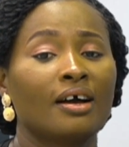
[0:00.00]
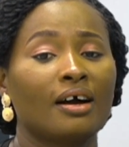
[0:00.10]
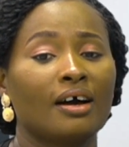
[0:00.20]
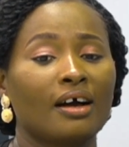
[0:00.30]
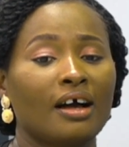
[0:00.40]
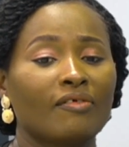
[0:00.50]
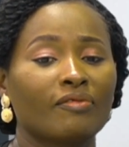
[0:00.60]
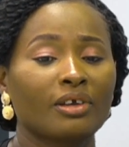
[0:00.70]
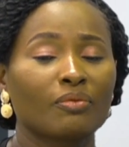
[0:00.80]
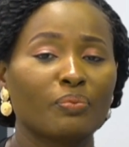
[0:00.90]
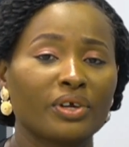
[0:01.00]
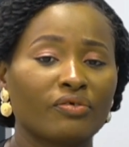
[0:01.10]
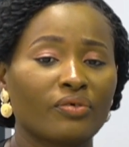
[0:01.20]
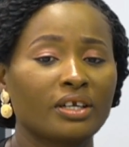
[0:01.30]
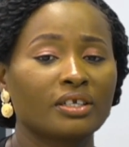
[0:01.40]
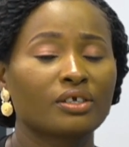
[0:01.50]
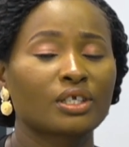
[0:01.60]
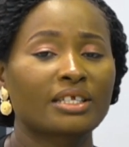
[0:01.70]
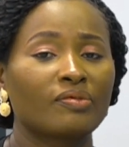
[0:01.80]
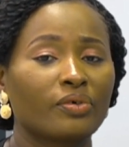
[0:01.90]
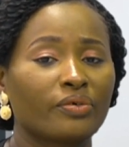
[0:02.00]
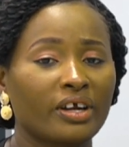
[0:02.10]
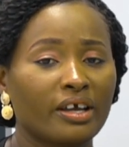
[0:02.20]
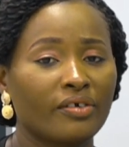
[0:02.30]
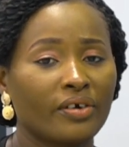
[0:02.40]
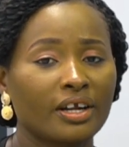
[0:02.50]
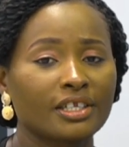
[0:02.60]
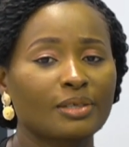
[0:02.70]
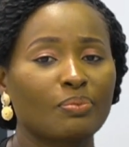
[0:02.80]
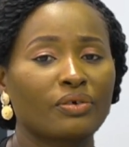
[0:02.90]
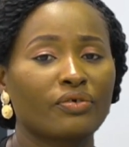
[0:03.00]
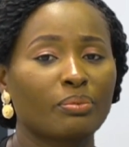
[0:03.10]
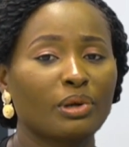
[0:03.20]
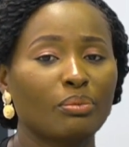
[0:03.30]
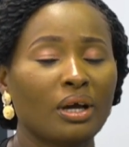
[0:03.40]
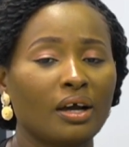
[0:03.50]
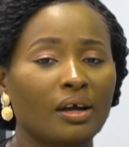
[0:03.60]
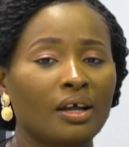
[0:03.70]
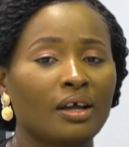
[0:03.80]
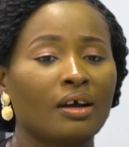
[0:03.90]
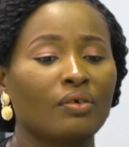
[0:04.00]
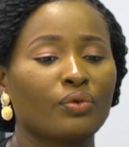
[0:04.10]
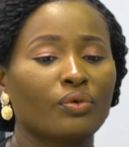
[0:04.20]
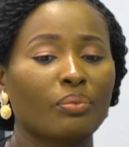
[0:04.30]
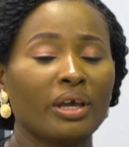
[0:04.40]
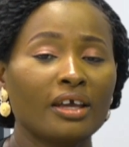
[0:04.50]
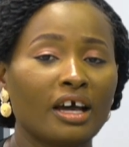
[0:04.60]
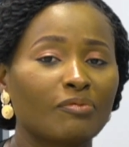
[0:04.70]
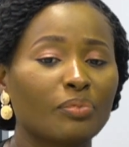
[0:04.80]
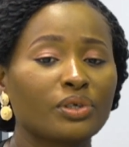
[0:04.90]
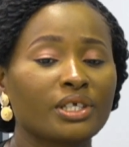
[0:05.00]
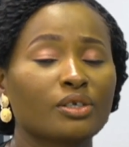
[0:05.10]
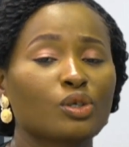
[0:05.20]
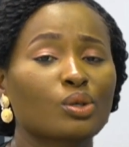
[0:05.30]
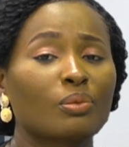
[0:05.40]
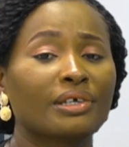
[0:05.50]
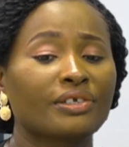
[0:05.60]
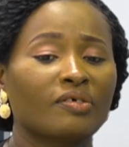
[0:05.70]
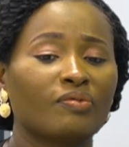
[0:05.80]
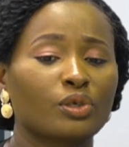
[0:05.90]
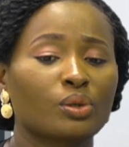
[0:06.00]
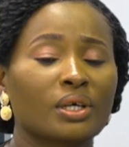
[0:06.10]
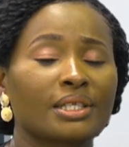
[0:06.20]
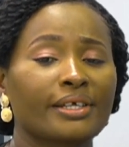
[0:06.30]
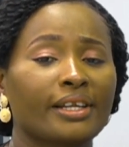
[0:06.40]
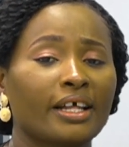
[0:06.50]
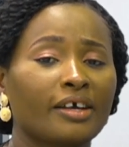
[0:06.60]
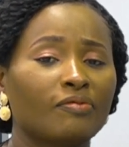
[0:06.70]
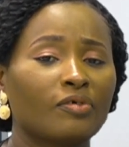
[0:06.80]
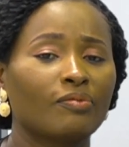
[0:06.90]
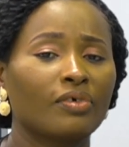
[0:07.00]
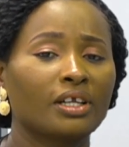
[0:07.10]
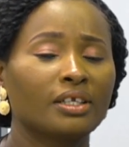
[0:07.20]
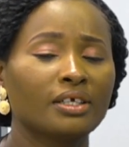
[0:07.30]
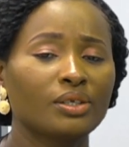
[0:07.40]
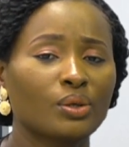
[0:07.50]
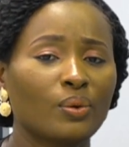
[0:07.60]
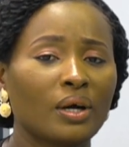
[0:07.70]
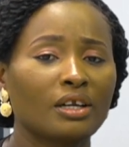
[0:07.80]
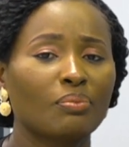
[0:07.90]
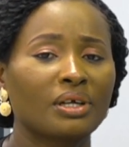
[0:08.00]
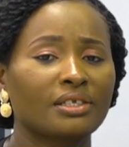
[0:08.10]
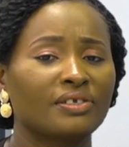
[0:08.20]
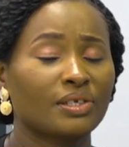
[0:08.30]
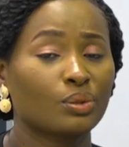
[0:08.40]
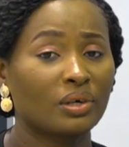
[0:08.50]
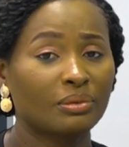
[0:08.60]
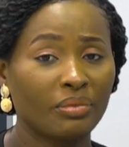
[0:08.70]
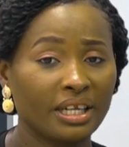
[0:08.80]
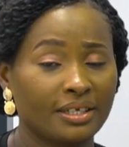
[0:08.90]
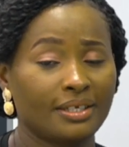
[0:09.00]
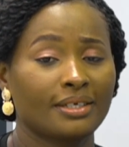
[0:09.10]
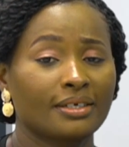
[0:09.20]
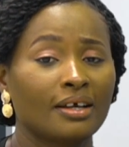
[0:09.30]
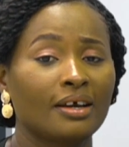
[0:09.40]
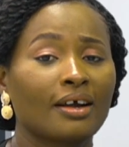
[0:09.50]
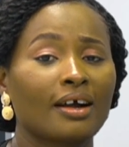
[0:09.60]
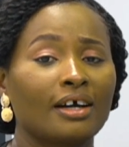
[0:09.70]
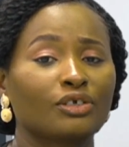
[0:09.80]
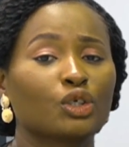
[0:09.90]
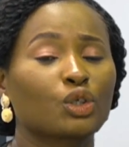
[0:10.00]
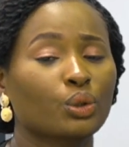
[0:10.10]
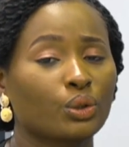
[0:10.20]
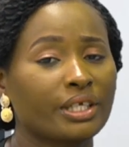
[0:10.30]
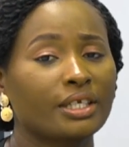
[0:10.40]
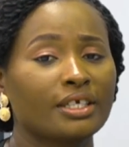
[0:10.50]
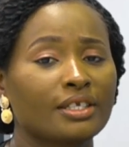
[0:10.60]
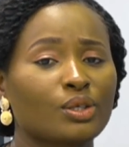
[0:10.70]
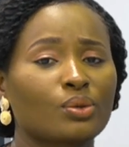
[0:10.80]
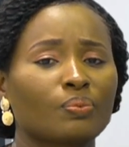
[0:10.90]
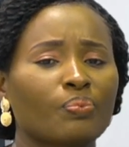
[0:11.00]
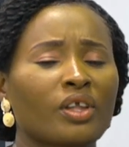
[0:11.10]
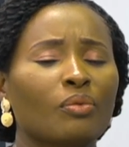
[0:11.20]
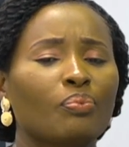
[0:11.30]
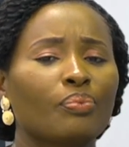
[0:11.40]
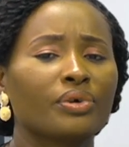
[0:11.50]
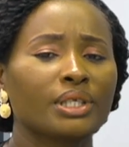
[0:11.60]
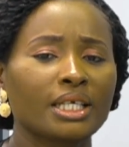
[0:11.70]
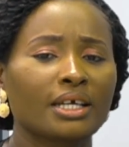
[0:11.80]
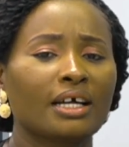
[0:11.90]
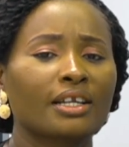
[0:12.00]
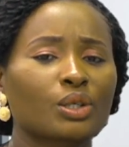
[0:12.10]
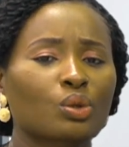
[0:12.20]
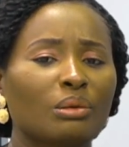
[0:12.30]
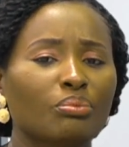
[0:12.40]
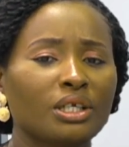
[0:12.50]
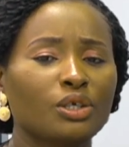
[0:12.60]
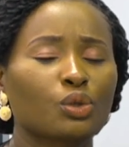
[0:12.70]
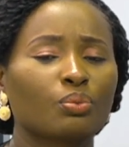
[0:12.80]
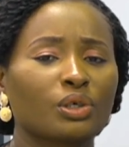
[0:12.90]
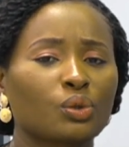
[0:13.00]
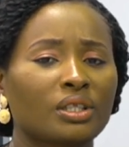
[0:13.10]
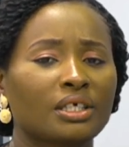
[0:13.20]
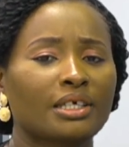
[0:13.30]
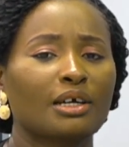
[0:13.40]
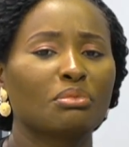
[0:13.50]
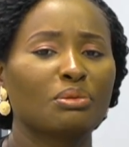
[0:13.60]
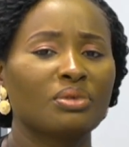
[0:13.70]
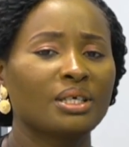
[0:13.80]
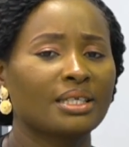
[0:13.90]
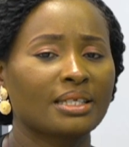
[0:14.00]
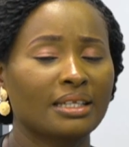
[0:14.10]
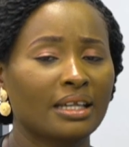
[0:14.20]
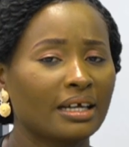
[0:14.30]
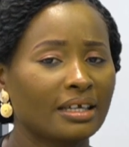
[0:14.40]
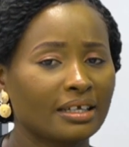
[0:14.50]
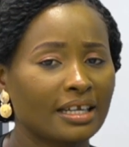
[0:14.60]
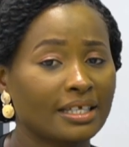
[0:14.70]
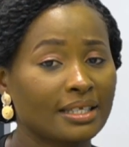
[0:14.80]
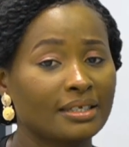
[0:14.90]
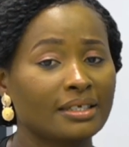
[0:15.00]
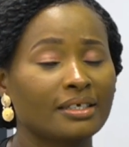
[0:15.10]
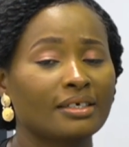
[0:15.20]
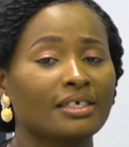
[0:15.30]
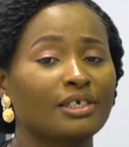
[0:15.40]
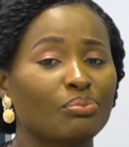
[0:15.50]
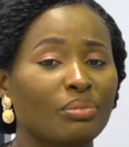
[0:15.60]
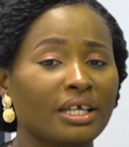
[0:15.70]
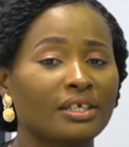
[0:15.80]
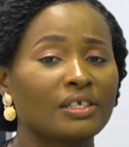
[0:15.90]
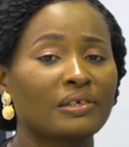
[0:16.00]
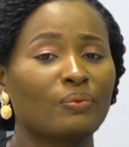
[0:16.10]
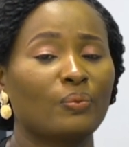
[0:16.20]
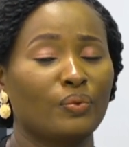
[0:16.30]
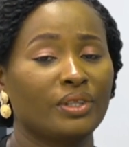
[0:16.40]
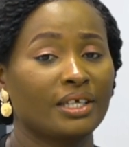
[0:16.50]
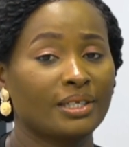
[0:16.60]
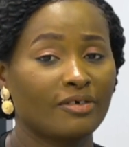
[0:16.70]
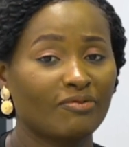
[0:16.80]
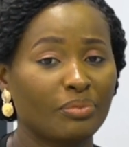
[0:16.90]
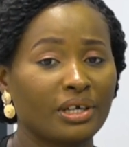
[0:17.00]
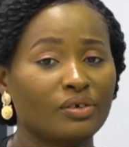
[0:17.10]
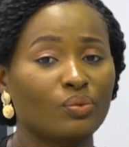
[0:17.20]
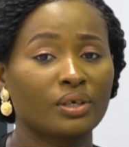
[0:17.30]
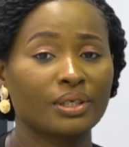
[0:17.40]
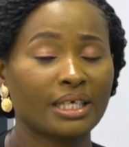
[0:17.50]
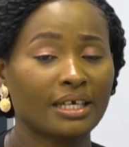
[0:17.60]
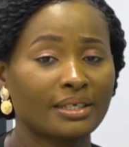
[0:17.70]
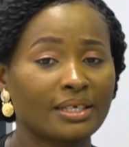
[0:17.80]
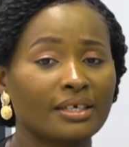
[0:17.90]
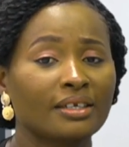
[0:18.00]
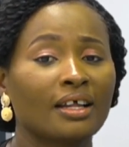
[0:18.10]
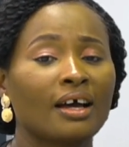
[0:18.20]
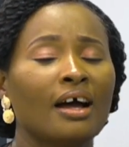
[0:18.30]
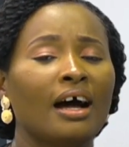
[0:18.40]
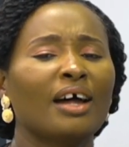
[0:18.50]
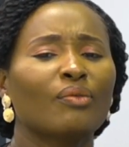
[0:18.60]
having been running several errands, but remember, you may have put in so much effort towards the life of our little one, but just 1 minute can shorten it. So putting an extra minute to make sure that our baby is lying nicely in bed with a safe bed, well tucked in, and